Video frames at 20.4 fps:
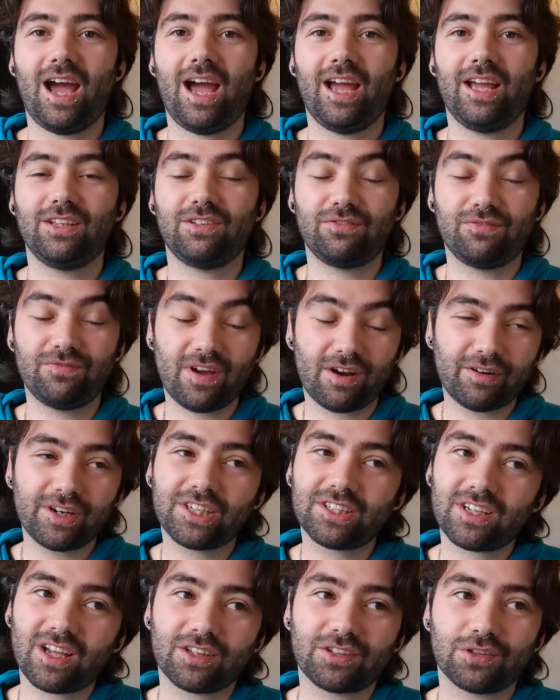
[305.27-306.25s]
It's very
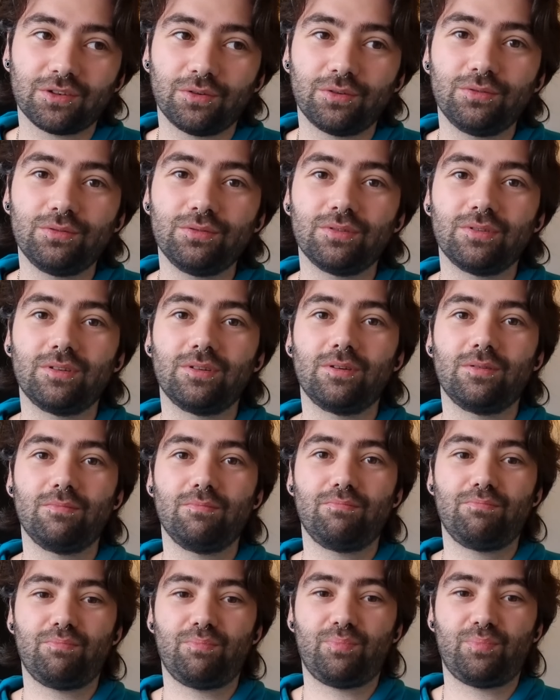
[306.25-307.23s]
subtle,
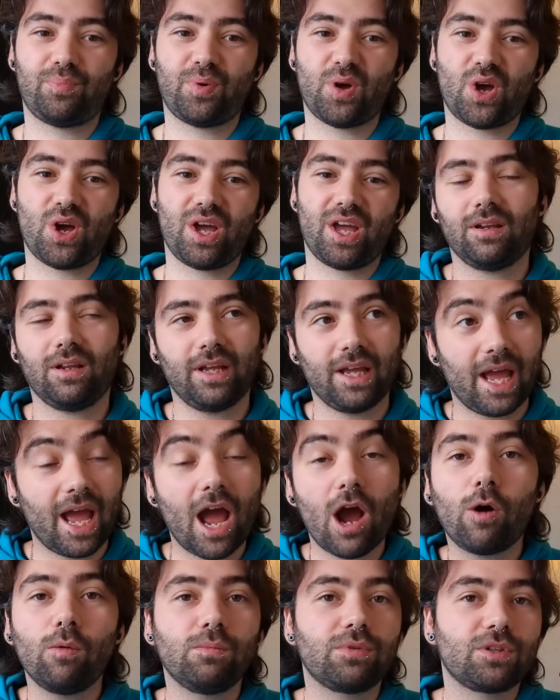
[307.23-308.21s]
but it
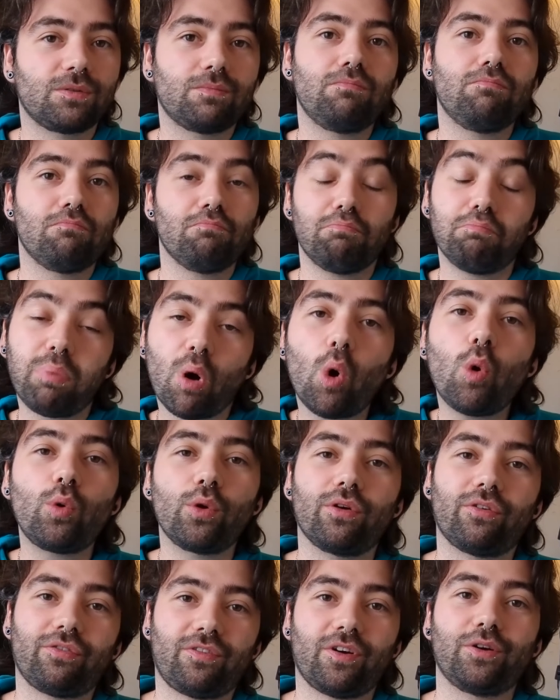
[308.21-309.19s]
helps pull
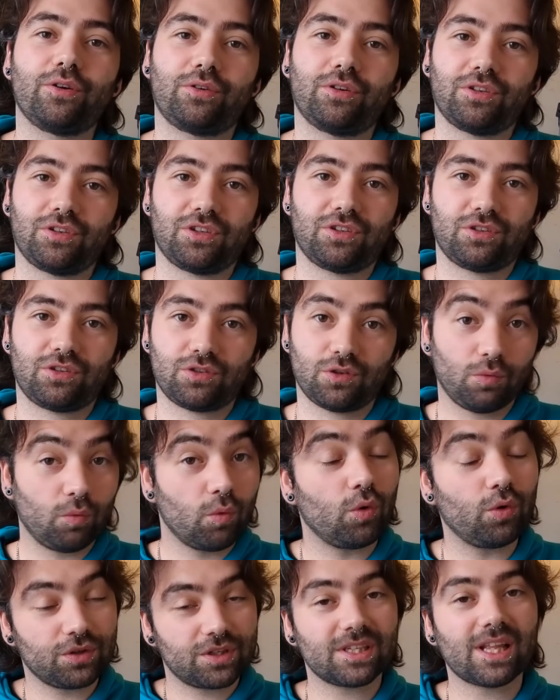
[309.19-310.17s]
your focus
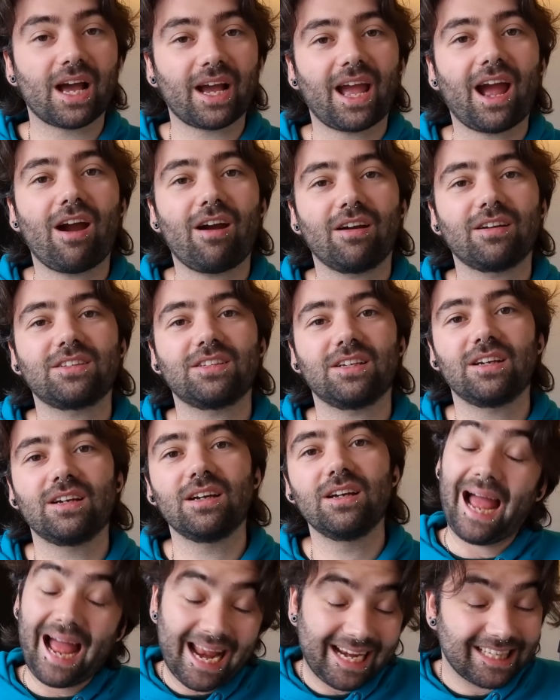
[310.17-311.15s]
towards that character.
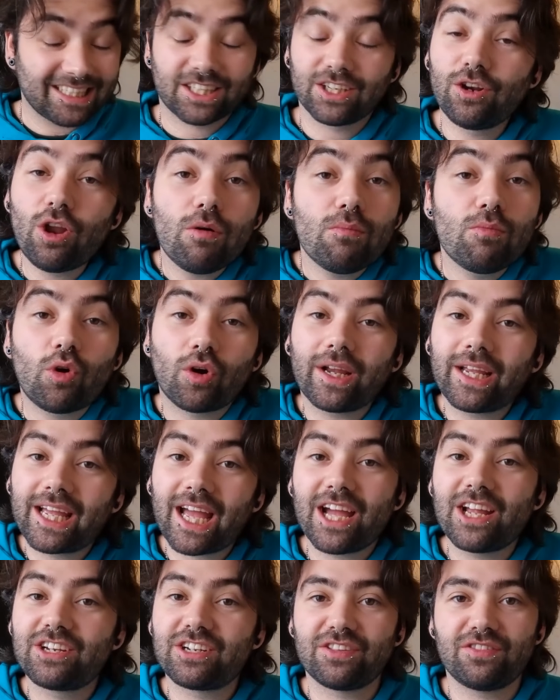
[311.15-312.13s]
And it's a lot more
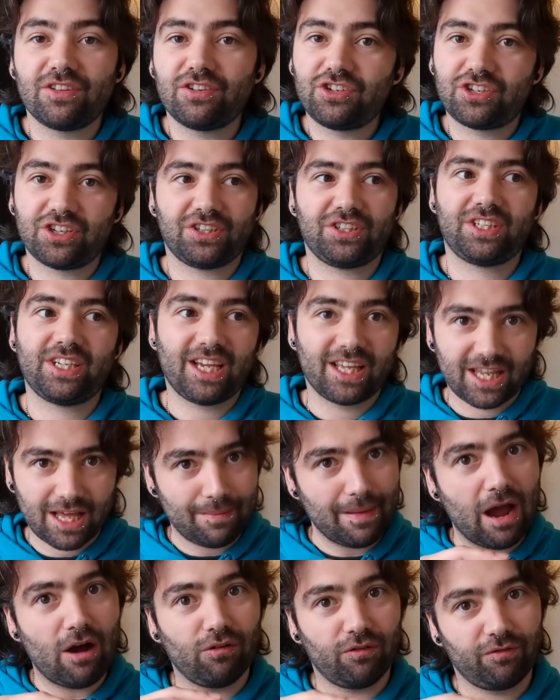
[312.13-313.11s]
engaging than just seeing their
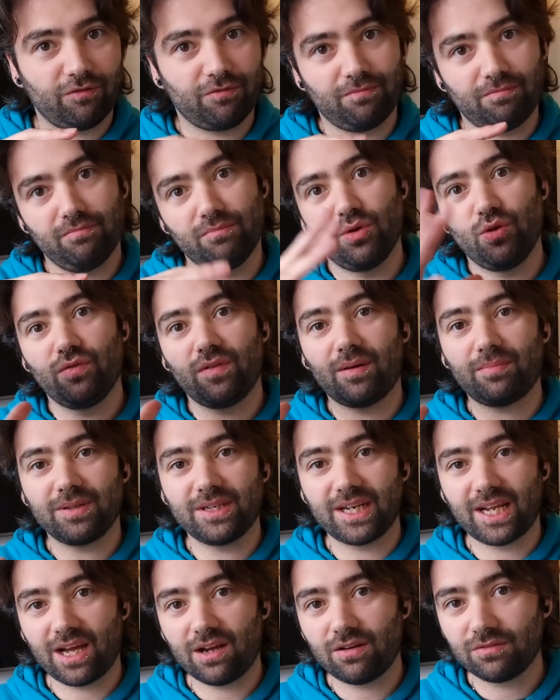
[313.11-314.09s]
mouth move up
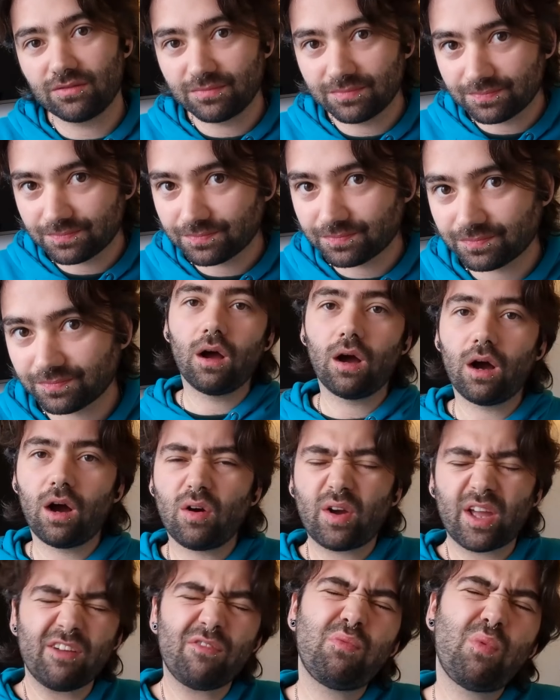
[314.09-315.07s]
and down.
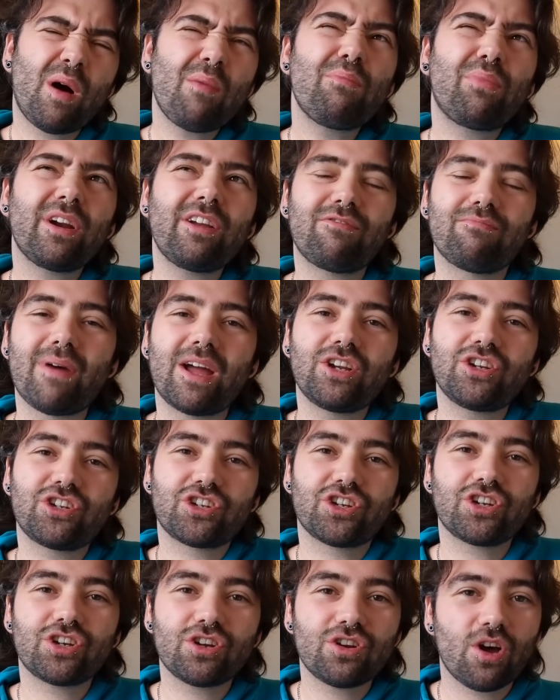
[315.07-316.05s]
I'll give one brief
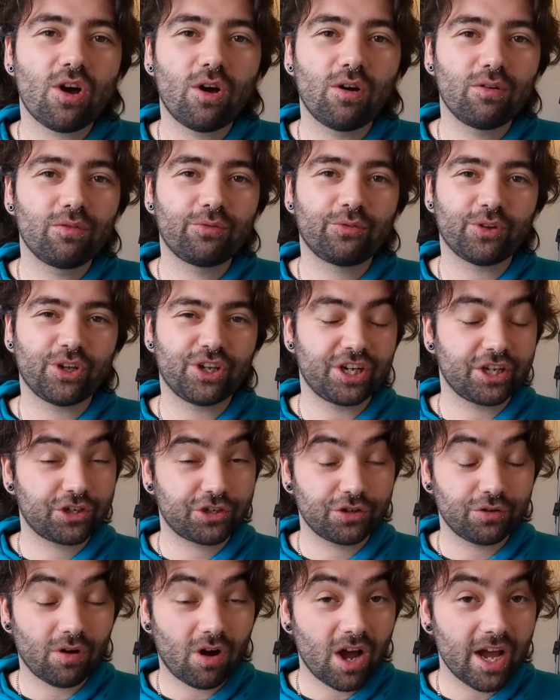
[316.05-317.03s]
mention of an
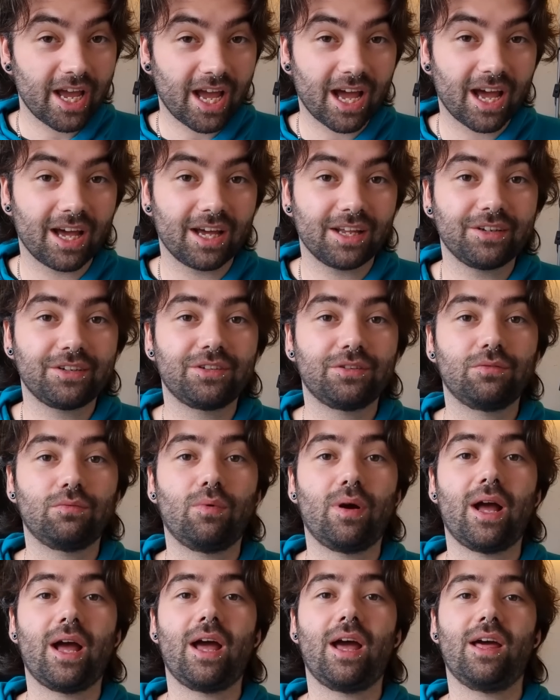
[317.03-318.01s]
issue I had
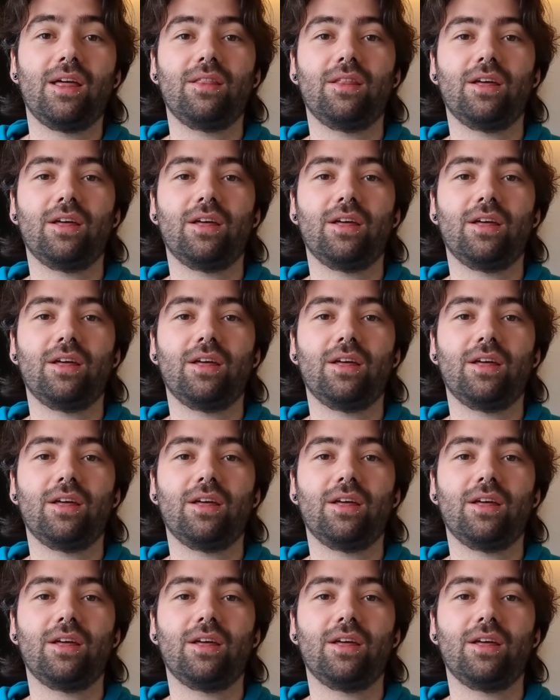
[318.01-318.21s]
where